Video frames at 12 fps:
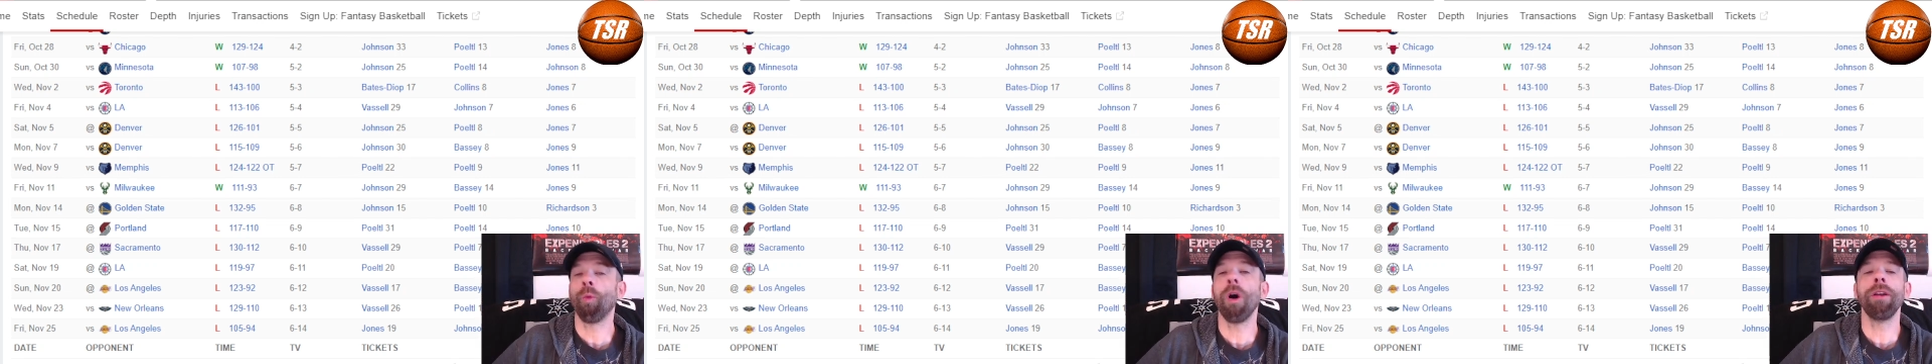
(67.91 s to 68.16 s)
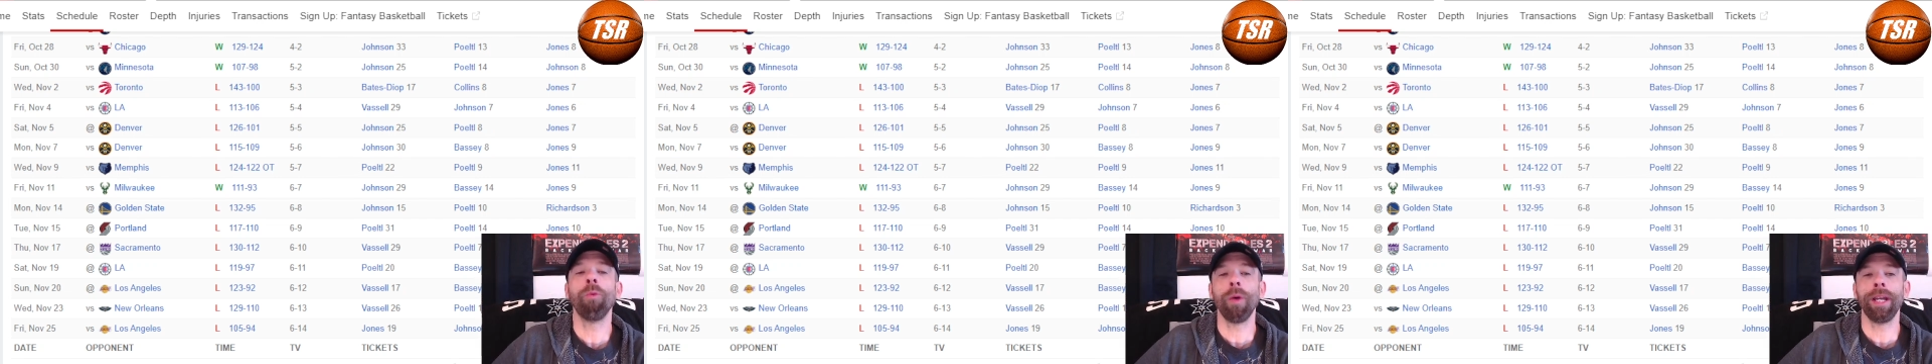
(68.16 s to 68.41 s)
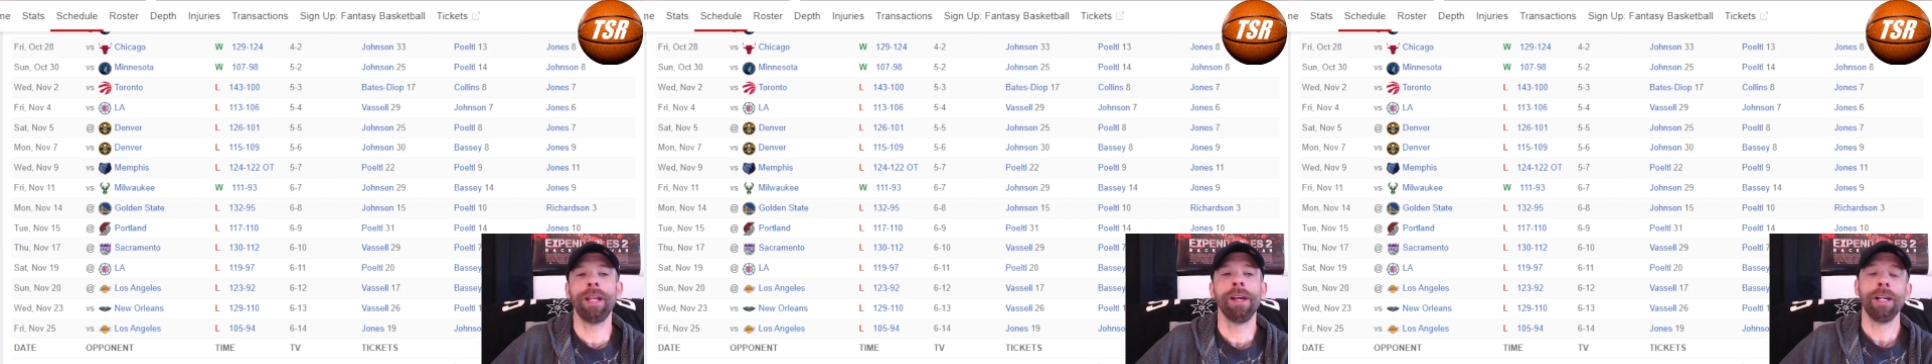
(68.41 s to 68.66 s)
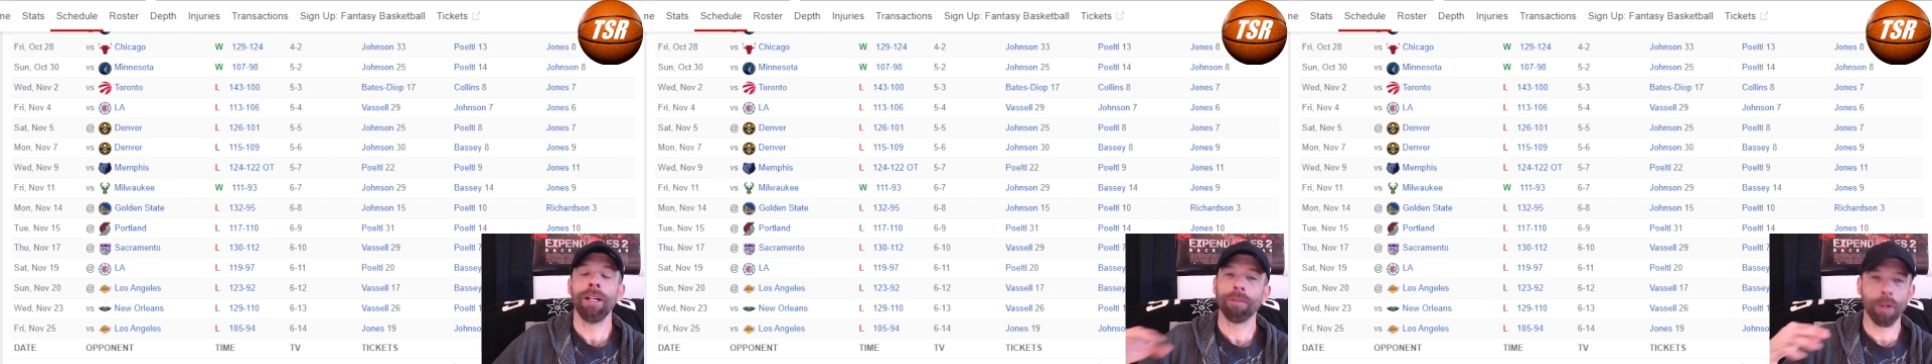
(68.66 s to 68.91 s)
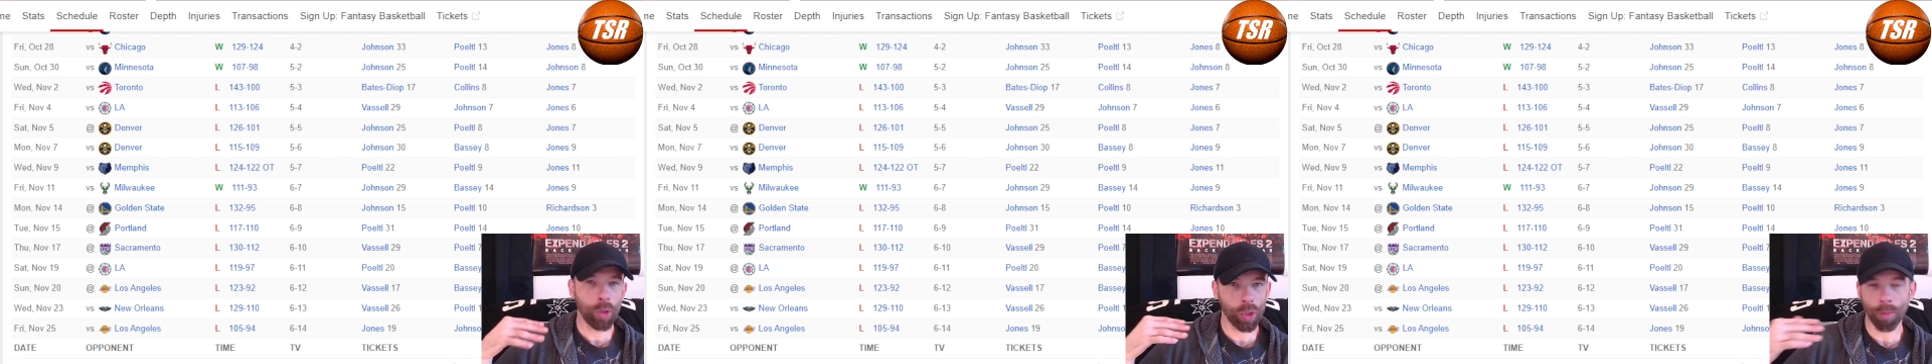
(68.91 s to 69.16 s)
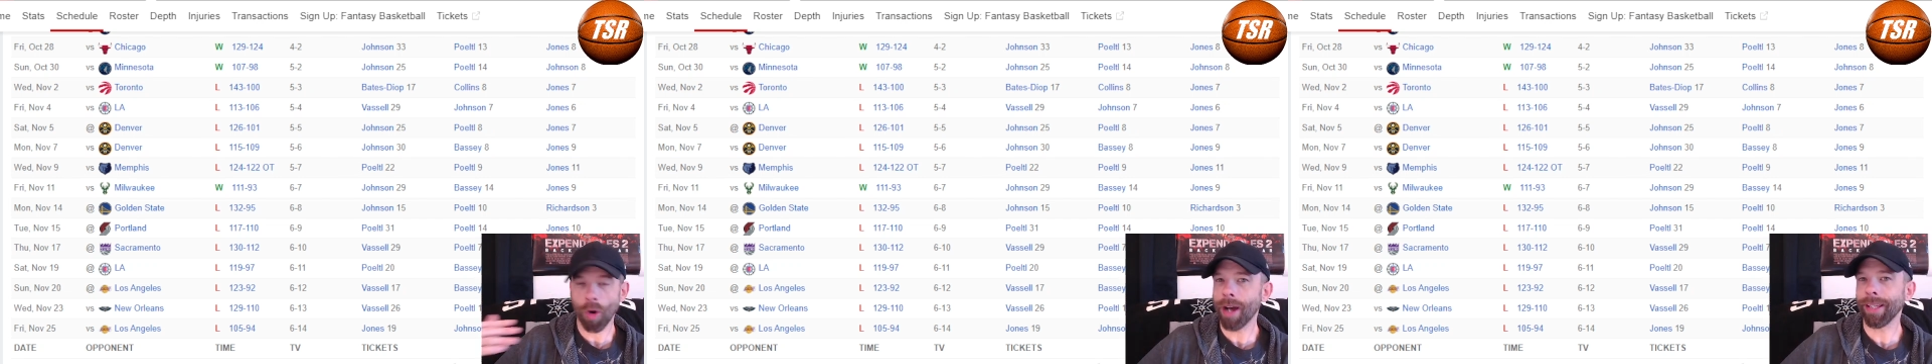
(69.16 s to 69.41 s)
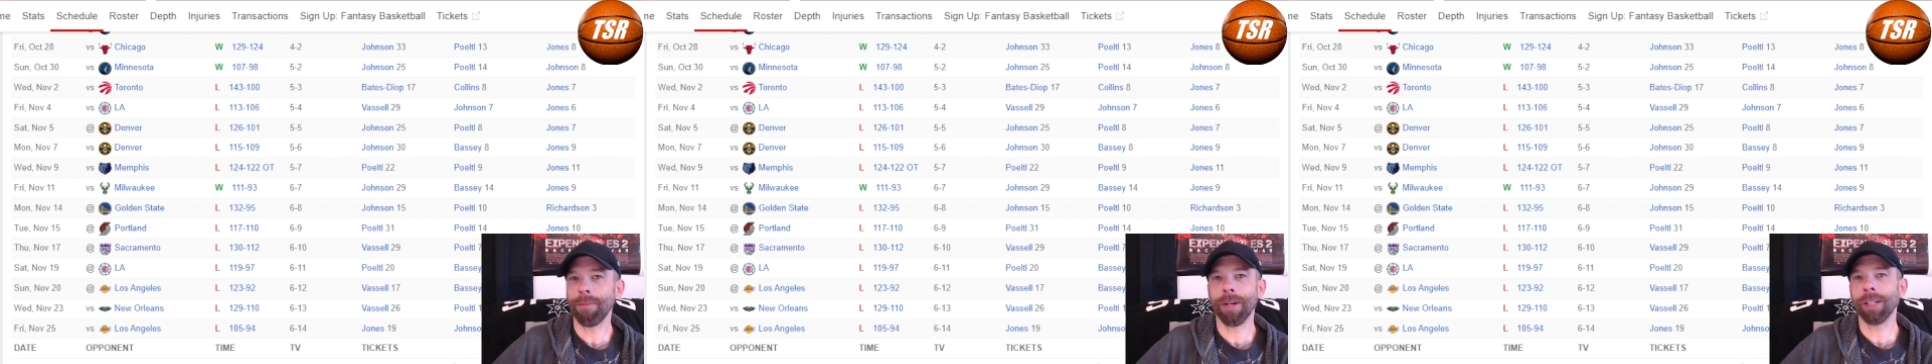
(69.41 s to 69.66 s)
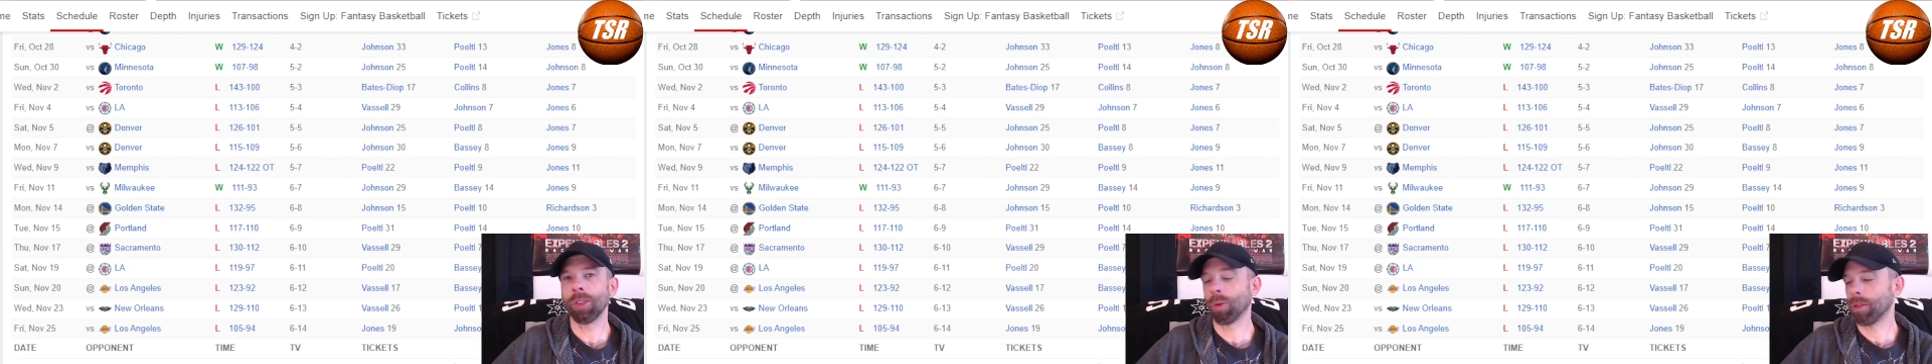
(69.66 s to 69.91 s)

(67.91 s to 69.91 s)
one win versus the Milwaukee Bucks,